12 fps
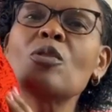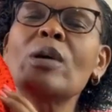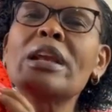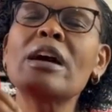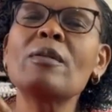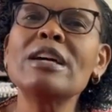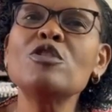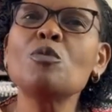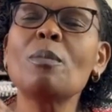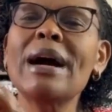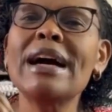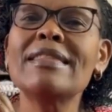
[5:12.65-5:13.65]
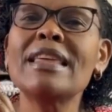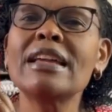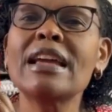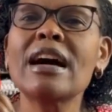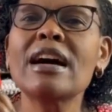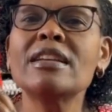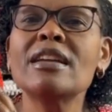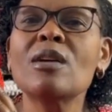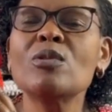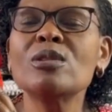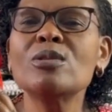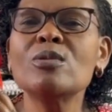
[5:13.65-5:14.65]
When I went to buy the yarn, I
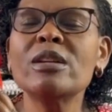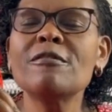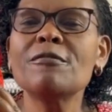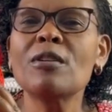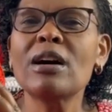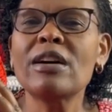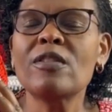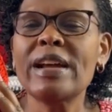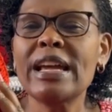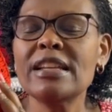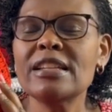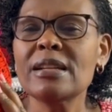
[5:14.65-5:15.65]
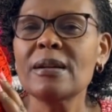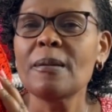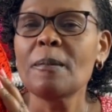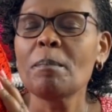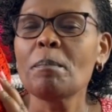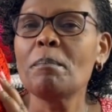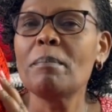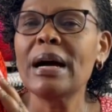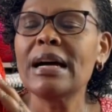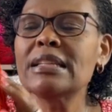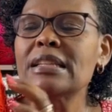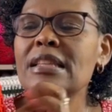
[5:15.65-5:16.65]
was looking for a red,
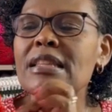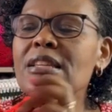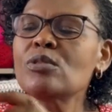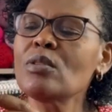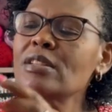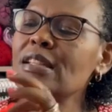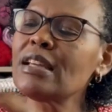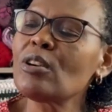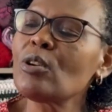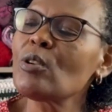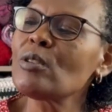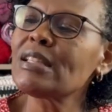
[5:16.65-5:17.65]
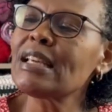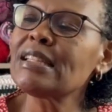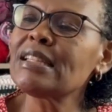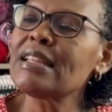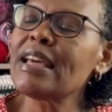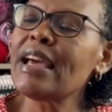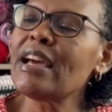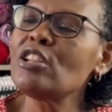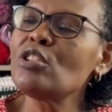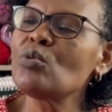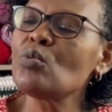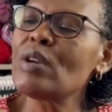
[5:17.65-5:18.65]
but this was the closest they had
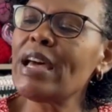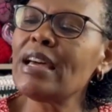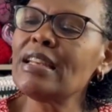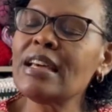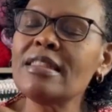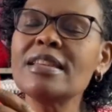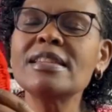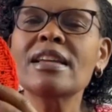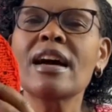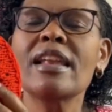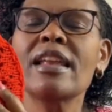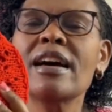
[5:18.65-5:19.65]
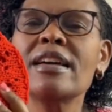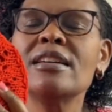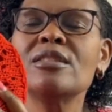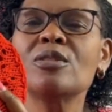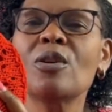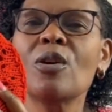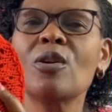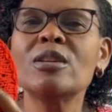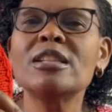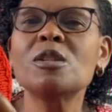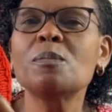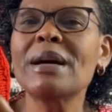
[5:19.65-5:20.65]
to red, and this color is
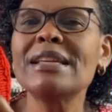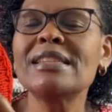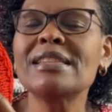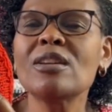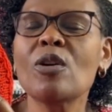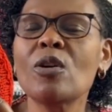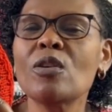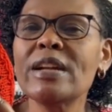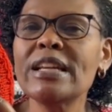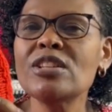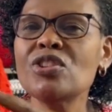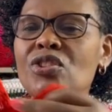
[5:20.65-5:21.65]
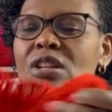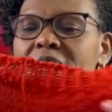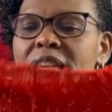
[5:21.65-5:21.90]
called spicy orange.